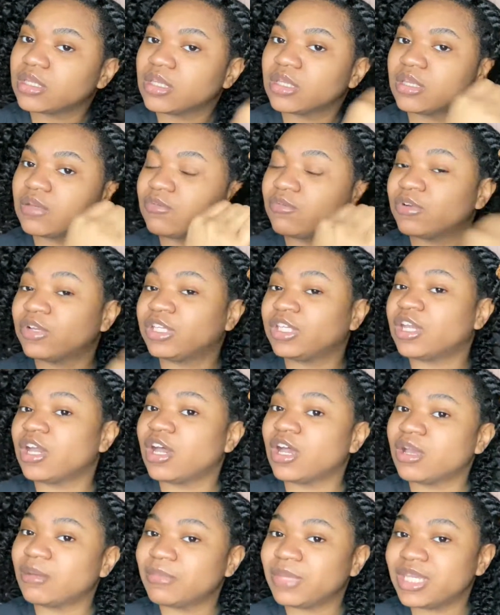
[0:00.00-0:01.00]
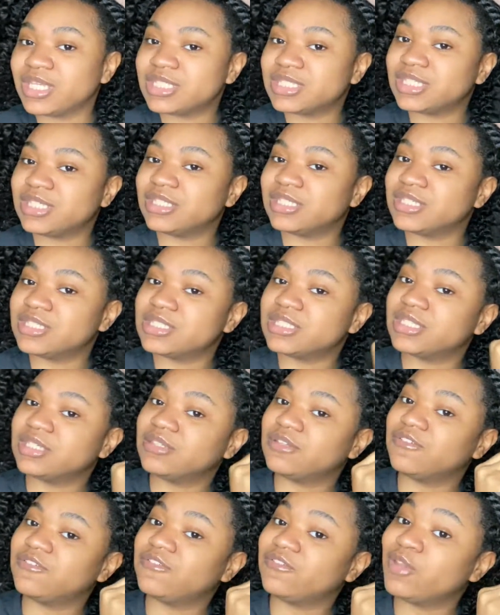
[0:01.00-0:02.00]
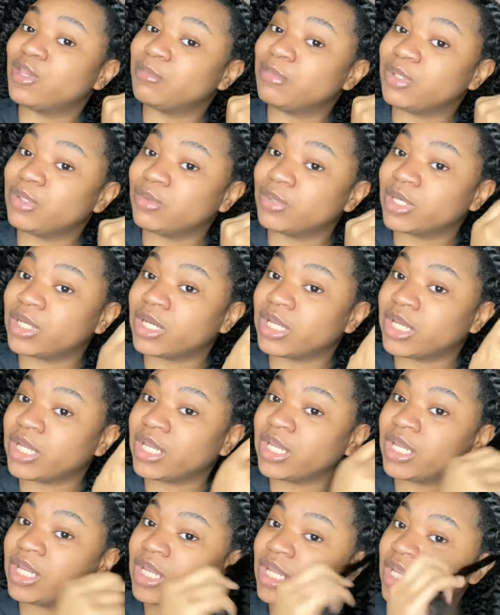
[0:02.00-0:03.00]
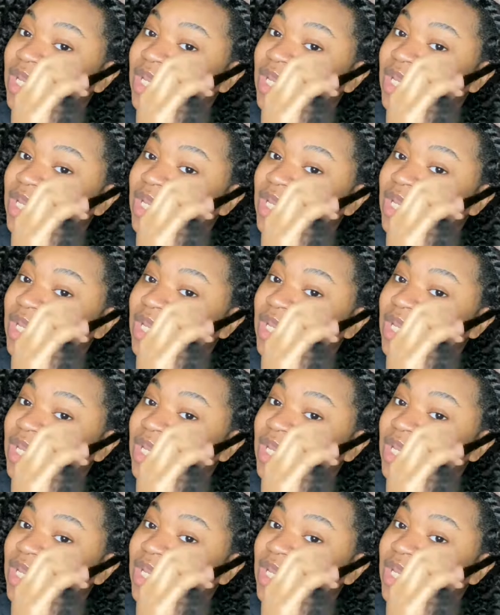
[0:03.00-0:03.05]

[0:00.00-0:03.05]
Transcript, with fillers: Well, y'all may see this in February.